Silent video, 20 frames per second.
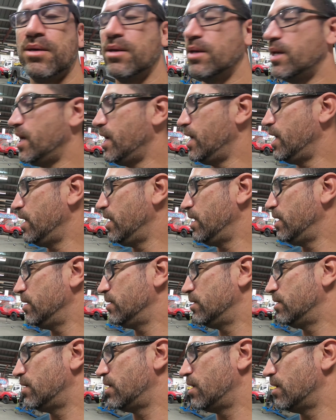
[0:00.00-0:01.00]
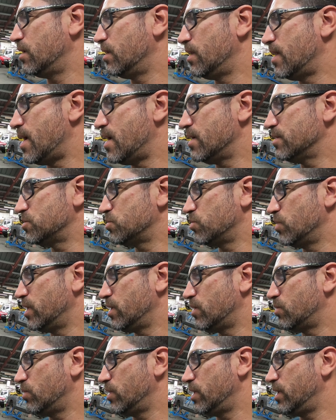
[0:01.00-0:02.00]
and last week
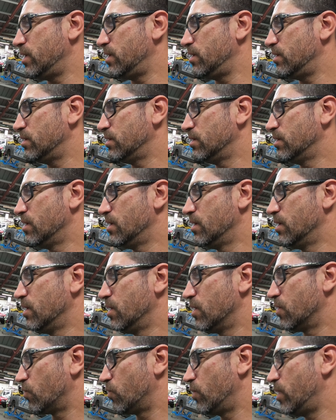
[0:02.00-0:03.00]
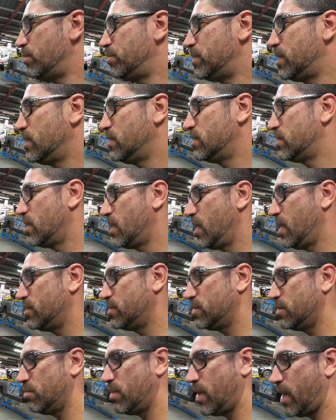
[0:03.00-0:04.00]
we ripped into the
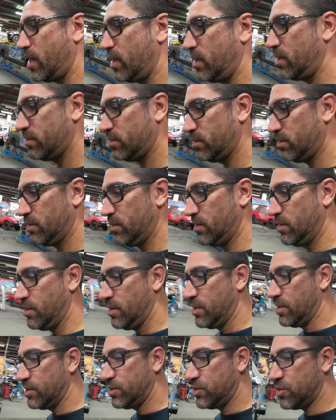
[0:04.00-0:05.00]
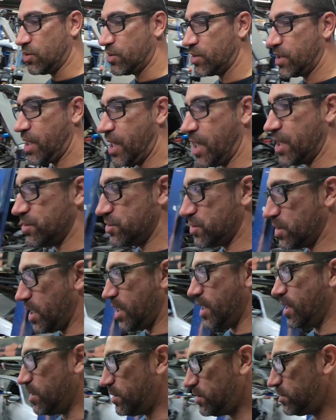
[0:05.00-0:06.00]
engine bay, took the engine
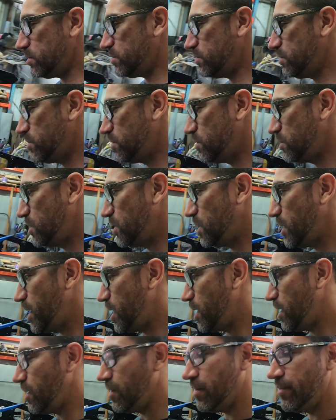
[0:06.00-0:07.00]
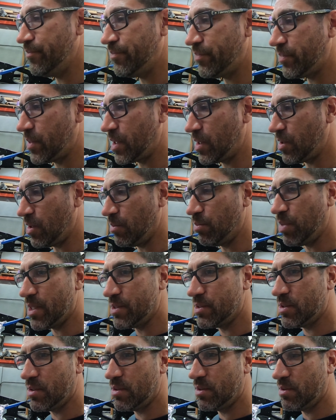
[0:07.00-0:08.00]
out, God
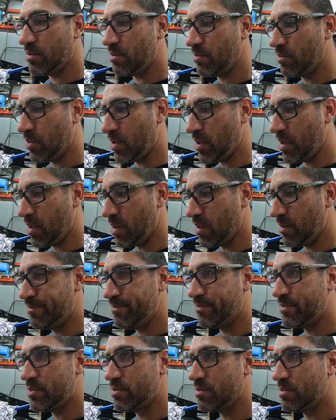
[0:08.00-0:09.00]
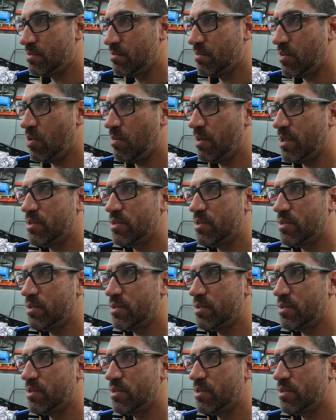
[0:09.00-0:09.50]
bless it, with almost